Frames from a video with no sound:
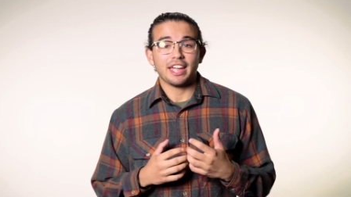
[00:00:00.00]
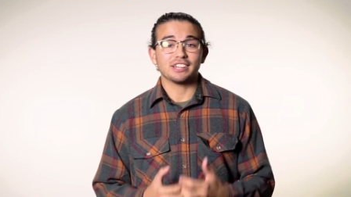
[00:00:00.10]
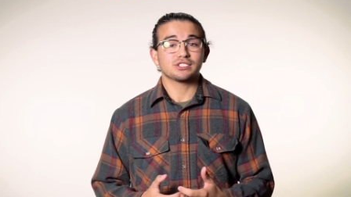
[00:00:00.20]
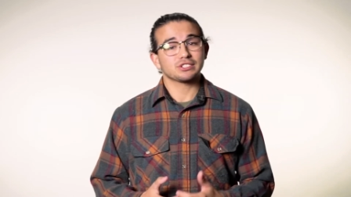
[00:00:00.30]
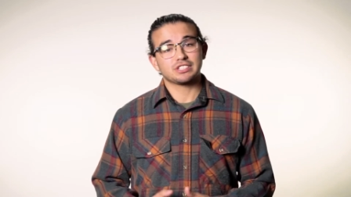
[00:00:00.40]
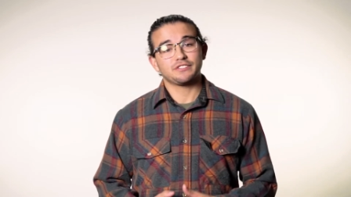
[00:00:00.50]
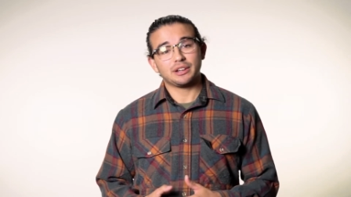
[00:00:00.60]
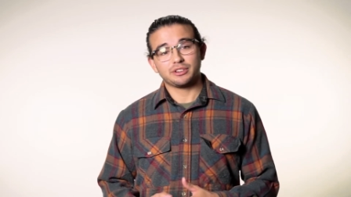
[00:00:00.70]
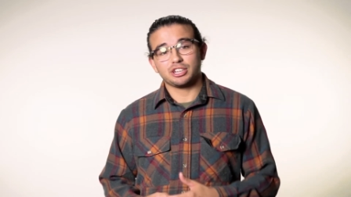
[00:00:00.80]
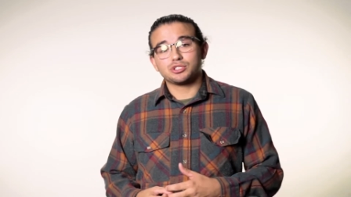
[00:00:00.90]
answers the
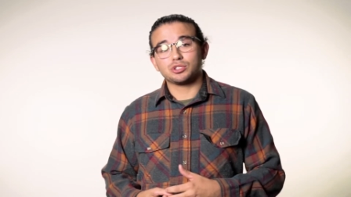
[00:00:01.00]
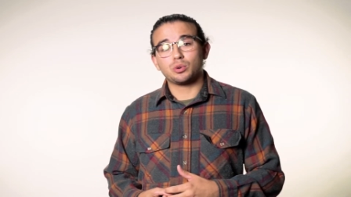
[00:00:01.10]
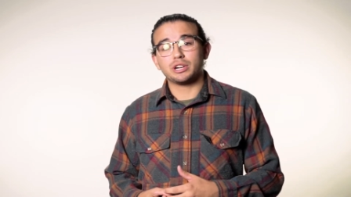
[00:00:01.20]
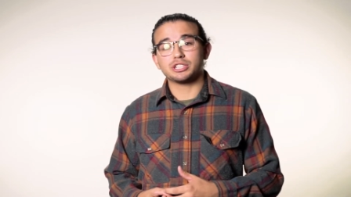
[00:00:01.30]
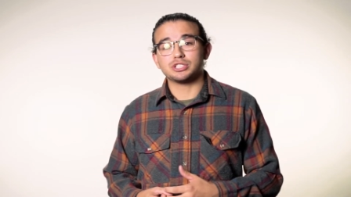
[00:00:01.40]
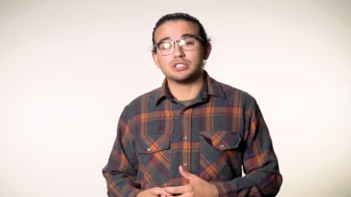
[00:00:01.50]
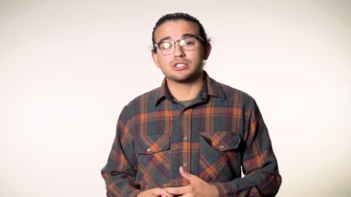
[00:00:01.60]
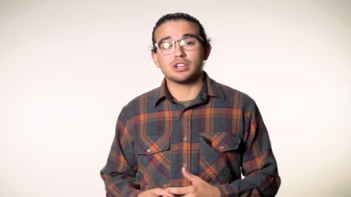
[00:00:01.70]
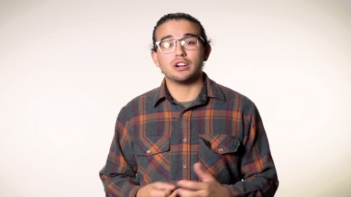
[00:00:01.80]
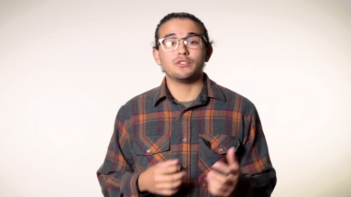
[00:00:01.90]
foundational
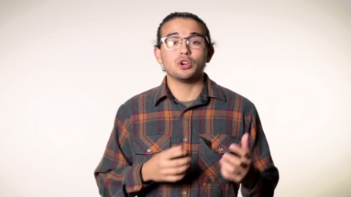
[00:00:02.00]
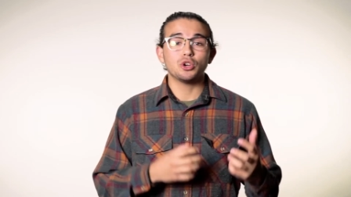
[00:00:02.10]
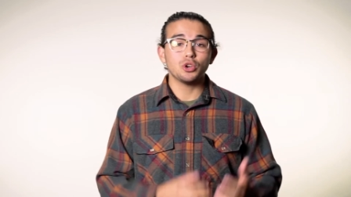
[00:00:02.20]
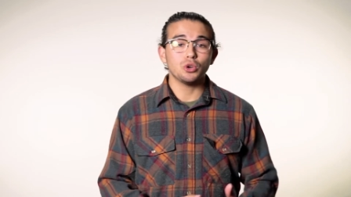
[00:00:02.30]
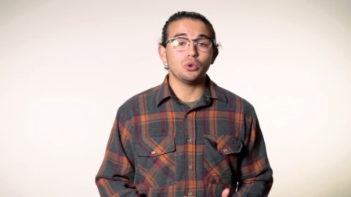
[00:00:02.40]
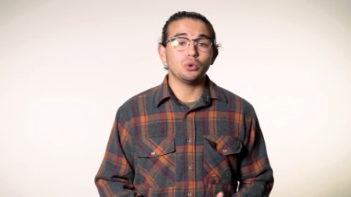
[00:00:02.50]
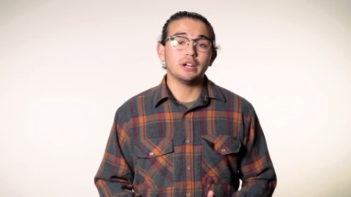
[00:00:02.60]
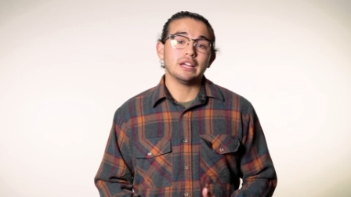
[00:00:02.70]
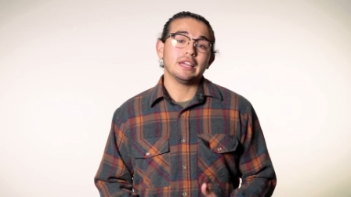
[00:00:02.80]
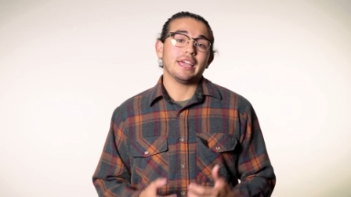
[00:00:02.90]
questions of
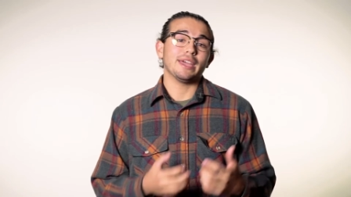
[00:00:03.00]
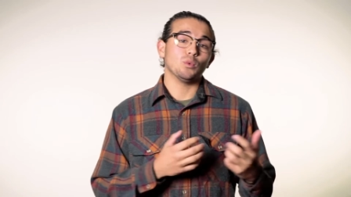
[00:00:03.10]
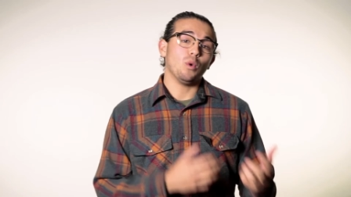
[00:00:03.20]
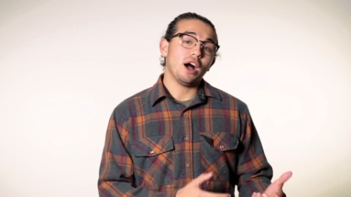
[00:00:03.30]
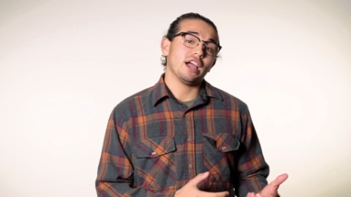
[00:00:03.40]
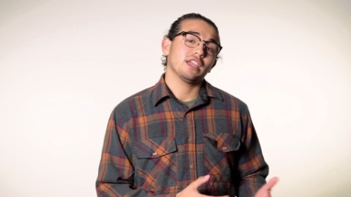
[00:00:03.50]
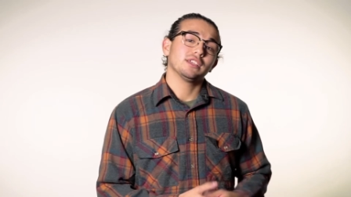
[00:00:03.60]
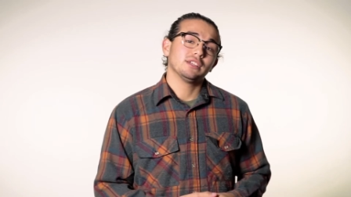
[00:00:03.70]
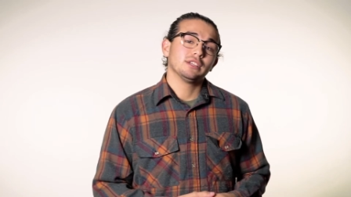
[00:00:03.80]
who and why.